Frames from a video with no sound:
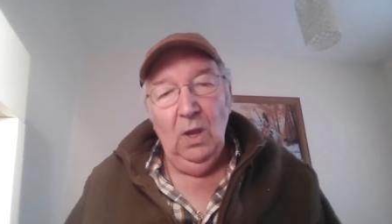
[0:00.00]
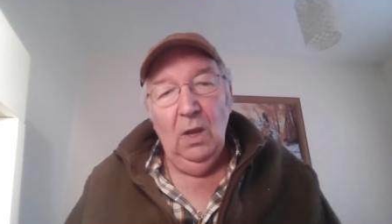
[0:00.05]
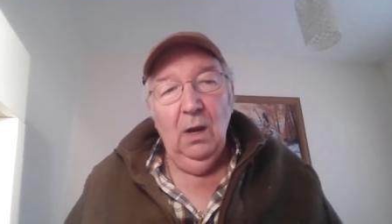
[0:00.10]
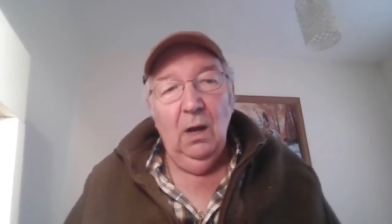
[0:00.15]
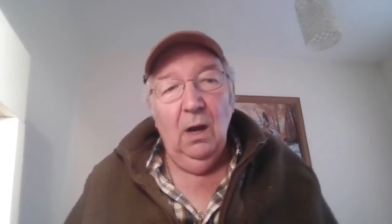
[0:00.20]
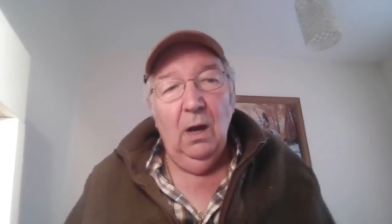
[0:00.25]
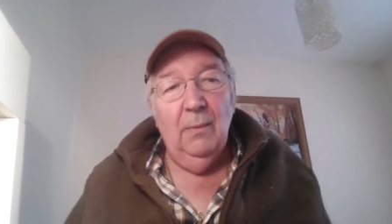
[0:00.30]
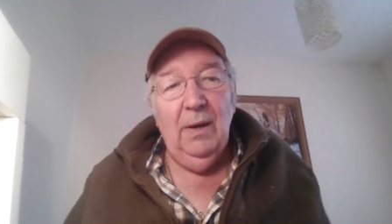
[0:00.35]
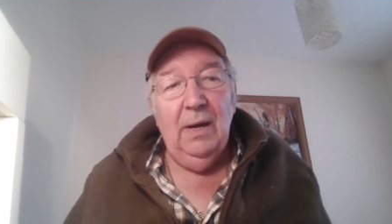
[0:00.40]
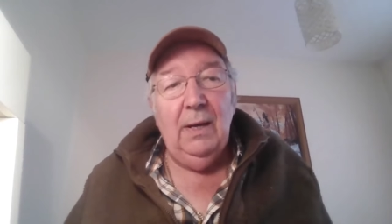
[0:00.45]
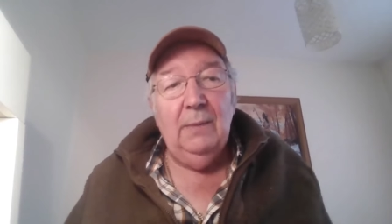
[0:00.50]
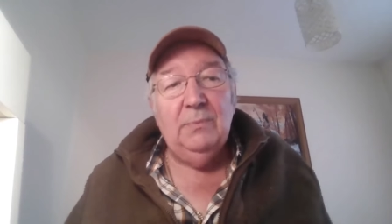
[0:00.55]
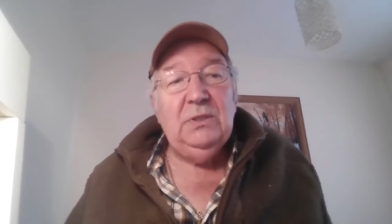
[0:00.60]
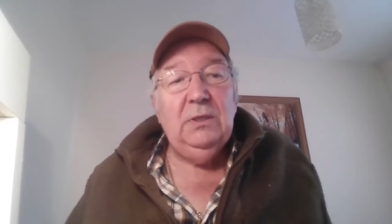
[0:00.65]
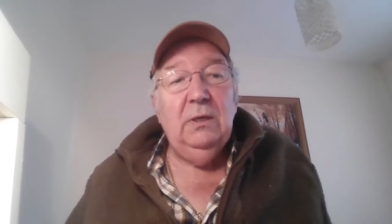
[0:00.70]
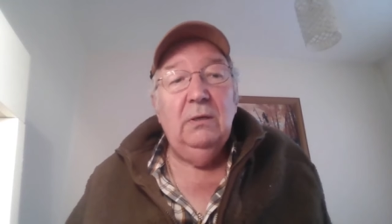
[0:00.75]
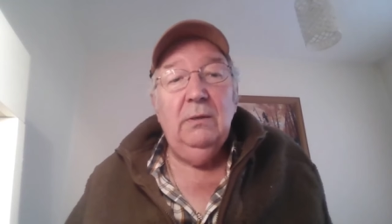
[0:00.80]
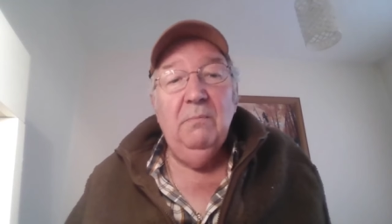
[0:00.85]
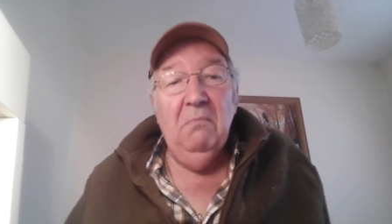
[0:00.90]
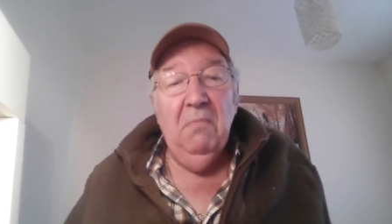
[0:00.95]
I'm
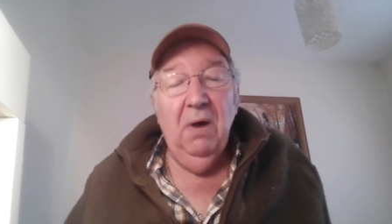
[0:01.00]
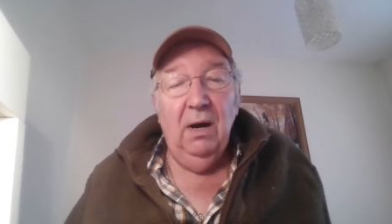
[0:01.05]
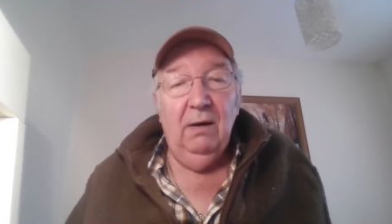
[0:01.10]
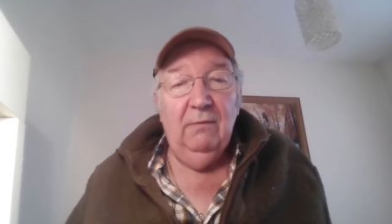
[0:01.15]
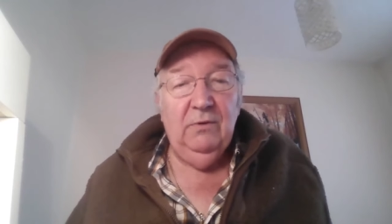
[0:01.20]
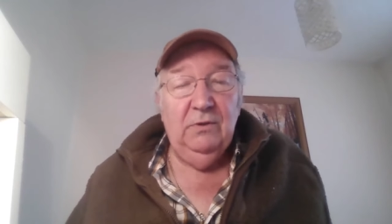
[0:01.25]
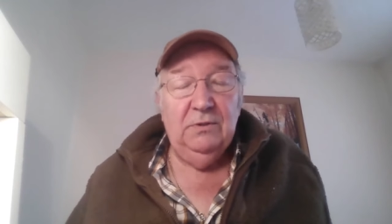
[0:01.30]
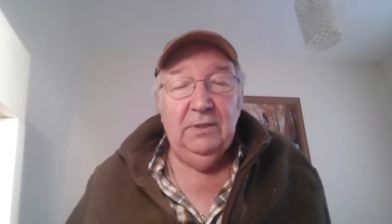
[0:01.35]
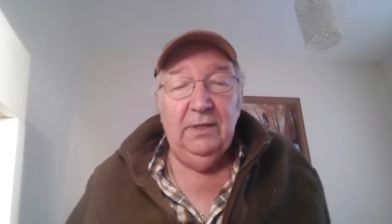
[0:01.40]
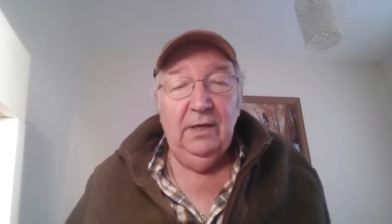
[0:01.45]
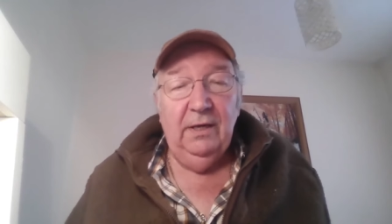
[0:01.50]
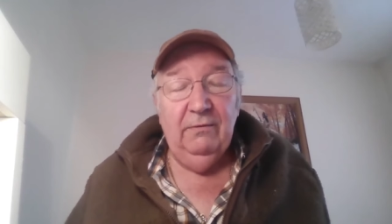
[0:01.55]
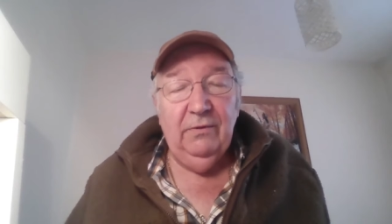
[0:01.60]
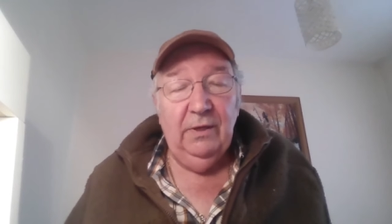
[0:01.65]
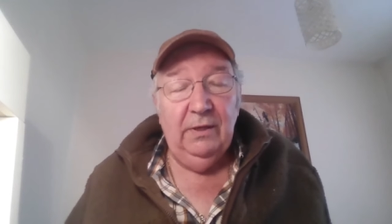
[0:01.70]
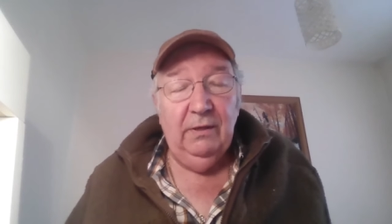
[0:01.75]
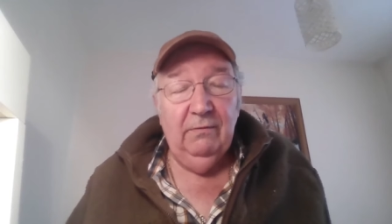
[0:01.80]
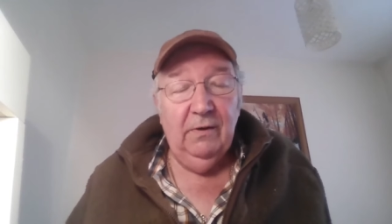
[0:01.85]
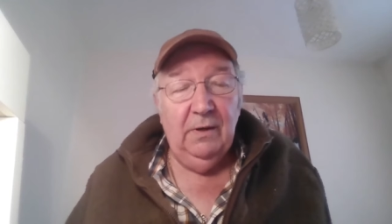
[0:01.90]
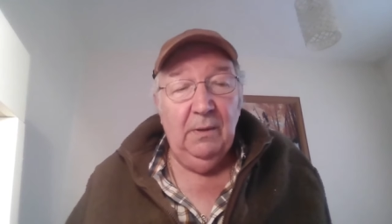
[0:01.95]
absolutely marvellous, Dave.
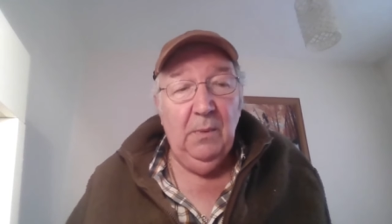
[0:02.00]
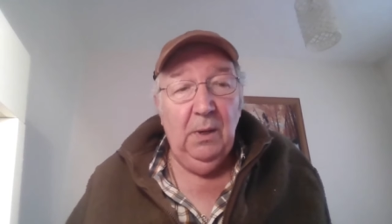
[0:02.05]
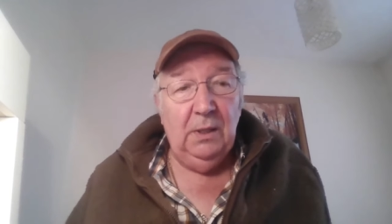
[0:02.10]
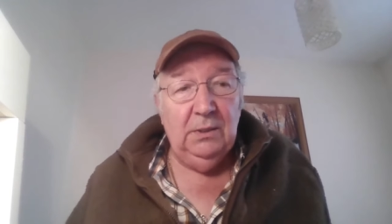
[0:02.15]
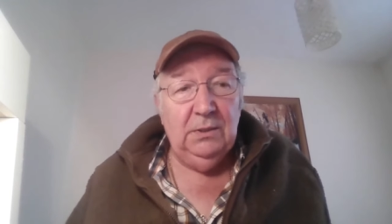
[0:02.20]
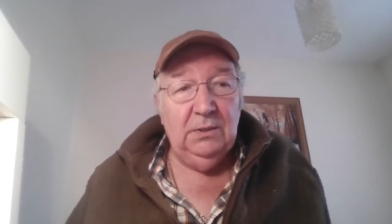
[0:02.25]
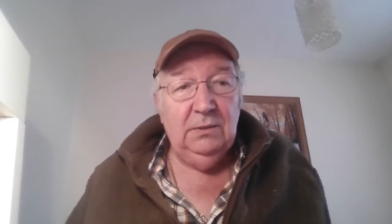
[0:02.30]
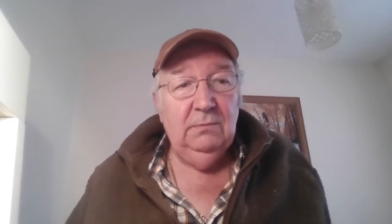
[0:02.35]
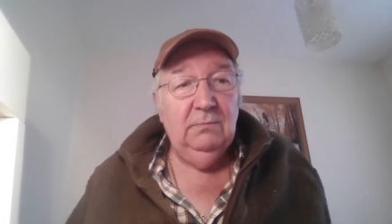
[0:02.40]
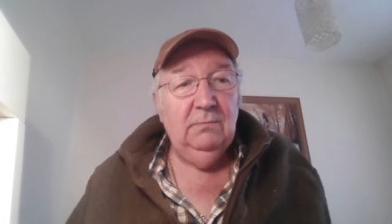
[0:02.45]
Thank you very much.